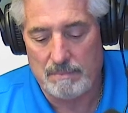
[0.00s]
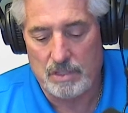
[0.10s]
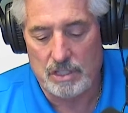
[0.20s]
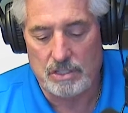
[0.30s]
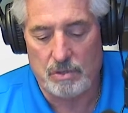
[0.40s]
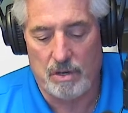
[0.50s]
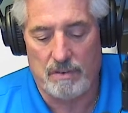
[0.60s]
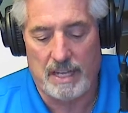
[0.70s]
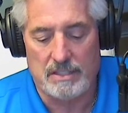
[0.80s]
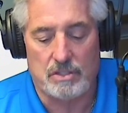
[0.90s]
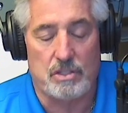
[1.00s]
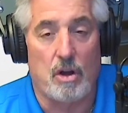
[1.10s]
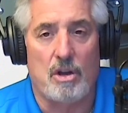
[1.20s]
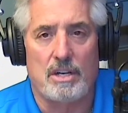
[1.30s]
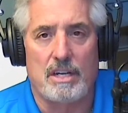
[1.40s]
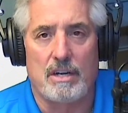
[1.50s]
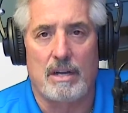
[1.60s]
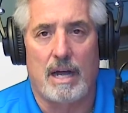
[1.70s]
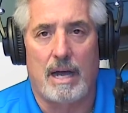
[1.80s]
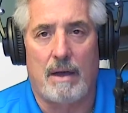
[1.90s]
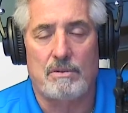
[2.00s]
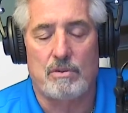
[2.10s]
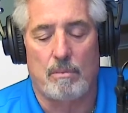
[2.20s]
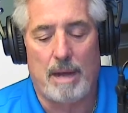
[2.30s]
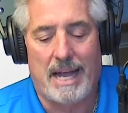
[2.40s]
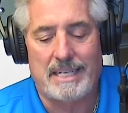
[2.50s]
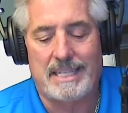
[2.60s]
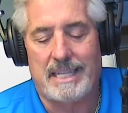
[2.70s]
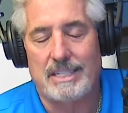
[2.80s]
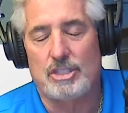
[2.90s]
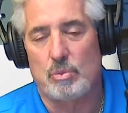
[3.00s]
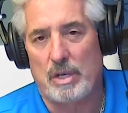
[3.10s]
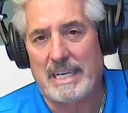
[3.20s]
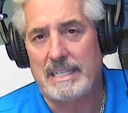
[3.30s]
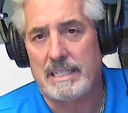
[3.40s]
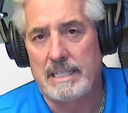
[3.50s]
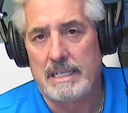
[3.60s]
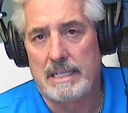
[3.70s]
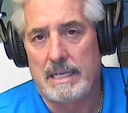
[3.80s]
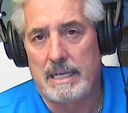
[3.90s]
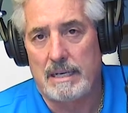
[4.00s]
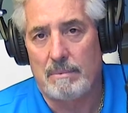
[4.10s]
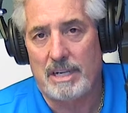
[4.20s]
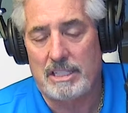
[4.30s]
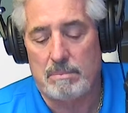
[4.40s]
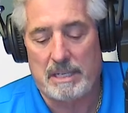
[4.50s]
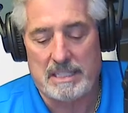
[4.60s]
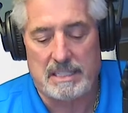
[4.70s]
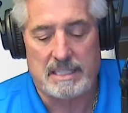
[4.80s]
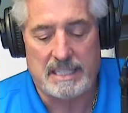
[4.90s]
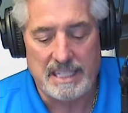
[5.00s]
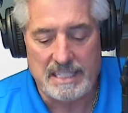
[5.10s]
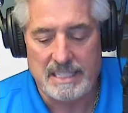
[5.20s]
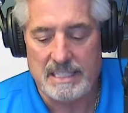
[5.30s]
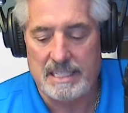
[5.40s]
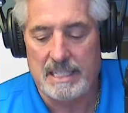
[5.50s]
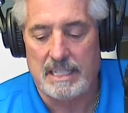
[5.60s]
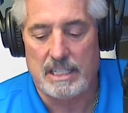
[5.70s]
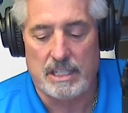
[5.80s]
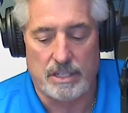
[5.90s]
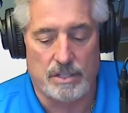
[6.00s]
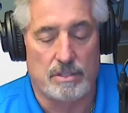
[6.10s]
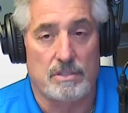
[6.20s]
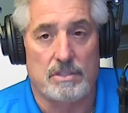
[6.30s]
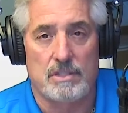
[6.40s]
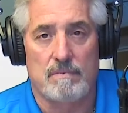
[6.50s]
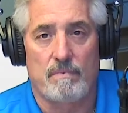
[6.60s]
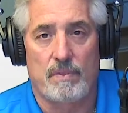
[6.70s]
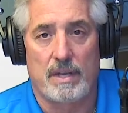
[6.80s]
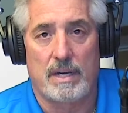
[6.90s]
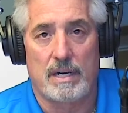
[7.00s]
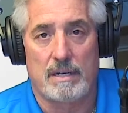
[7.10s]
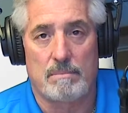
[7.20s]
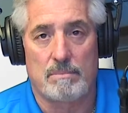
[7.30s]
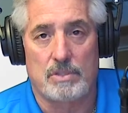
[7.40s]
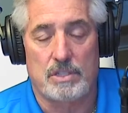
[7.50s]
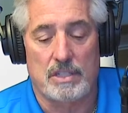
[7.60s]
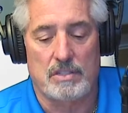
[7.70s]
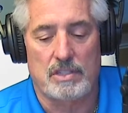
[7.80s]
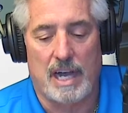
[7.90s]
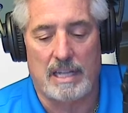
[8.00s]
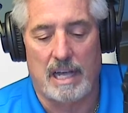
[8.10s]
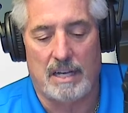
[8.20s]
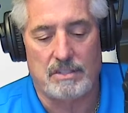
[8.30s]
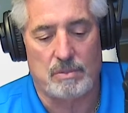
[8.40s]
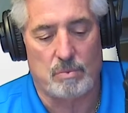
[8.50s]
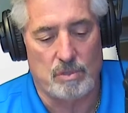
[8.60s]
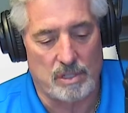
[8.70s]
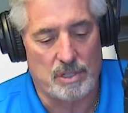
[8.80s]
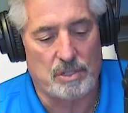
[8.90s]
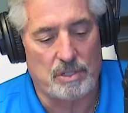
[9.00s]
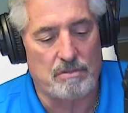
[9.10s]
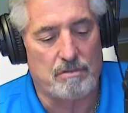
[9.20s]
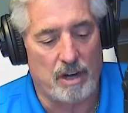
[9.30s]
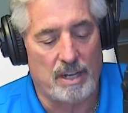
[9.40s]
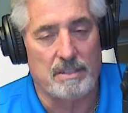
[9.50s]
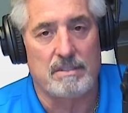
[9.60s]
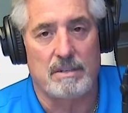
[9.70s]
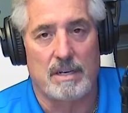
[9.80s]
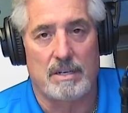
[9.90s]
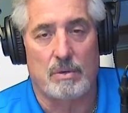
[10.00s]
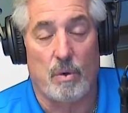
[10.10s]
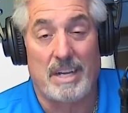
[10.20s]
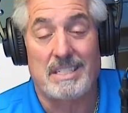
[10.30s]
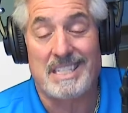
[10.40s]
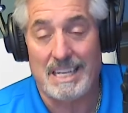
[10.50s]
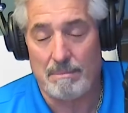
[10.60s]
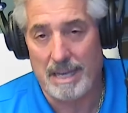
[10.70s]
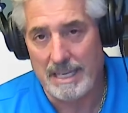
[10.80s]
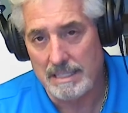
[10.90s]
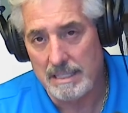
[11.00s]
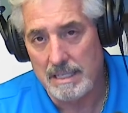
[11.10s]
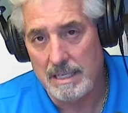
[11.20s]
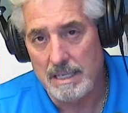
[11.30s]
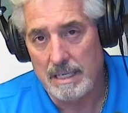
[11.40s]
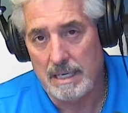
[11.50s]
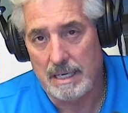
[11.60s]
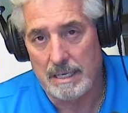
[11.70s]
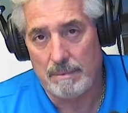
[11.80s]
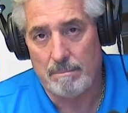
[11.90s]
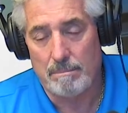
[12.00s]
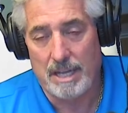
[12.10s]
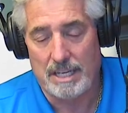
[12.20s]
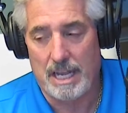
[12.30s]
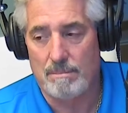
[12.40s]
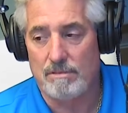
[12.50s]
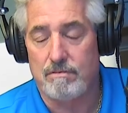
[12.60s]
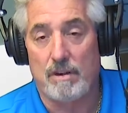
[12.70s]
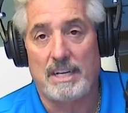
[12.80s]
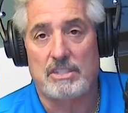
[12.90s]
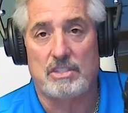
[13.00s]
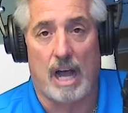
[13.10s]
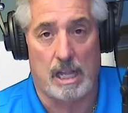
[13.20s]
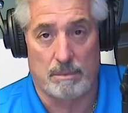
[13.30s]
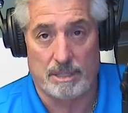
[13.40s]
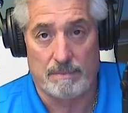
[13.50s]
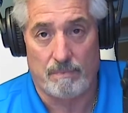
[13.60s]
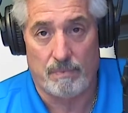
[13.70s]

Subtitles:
Just sort of getting started here. I was reminded this week, it's been 6 years since I lost a really good friend, a great teammate by the name of Freddie Solomon.